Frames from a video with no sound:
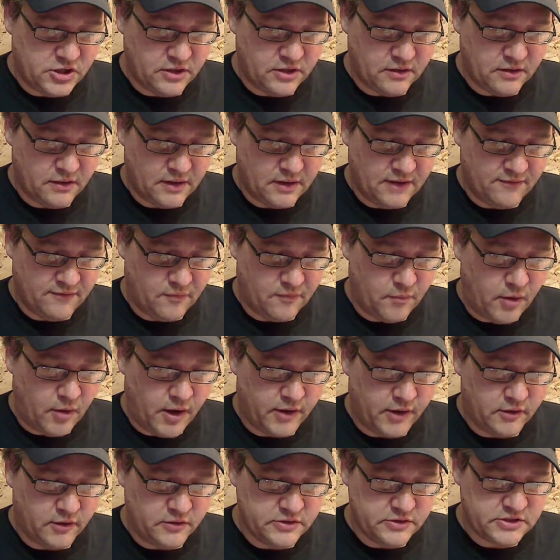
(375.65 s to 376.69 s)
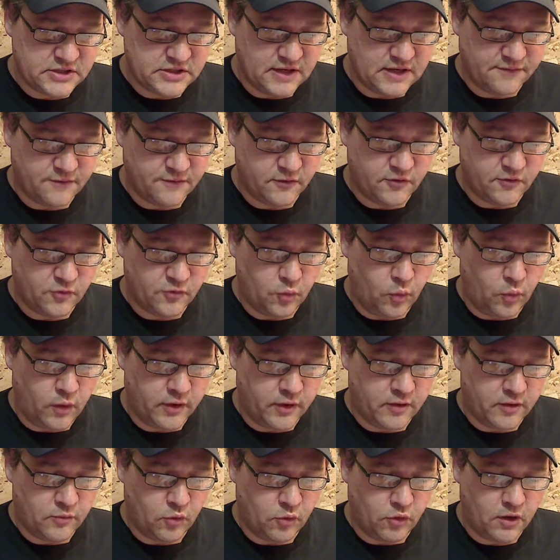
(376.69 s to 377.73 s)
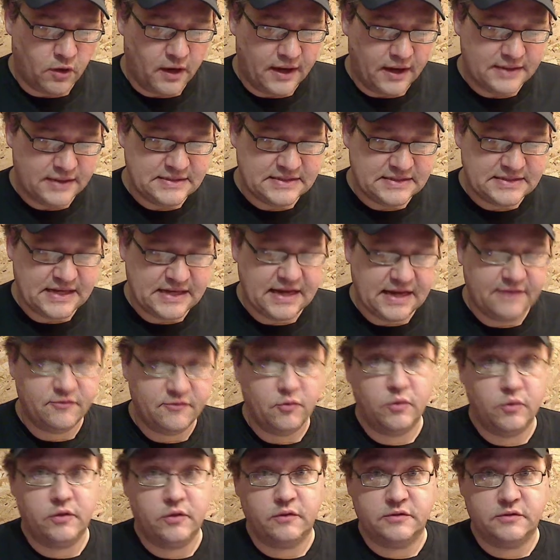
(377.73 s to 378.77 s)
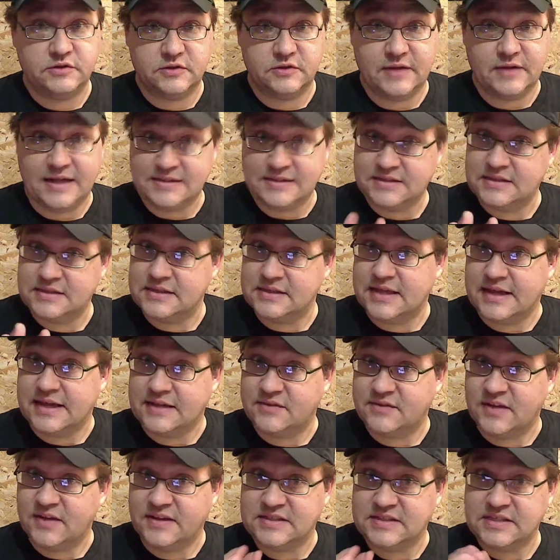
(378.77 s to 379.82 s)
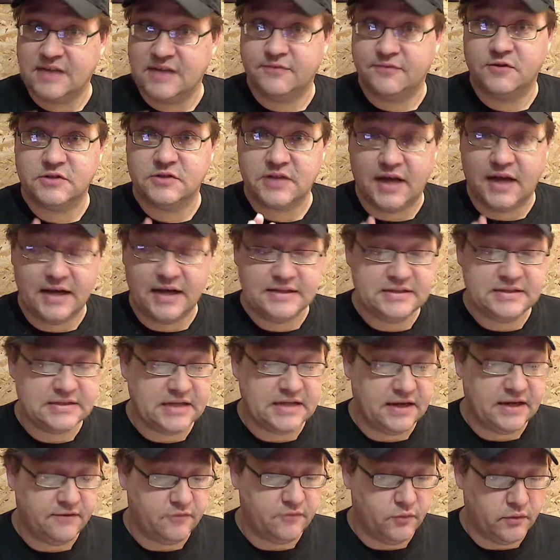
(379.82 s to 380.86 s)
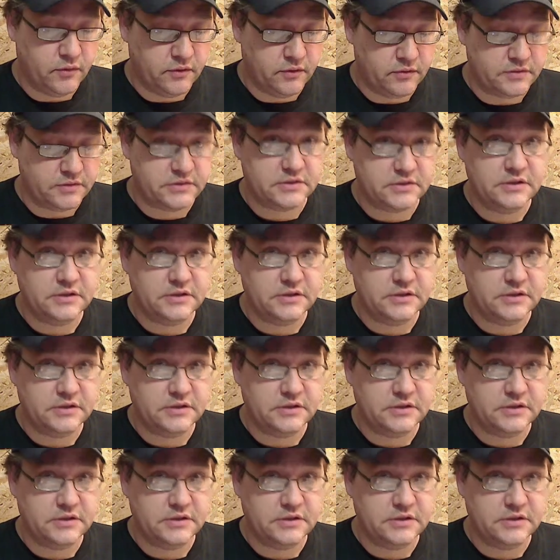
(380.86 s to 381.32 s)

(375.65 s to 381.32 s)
if a model suffers one or more unsaved wounds, so that's the thing, is he suffers unsaved wounds.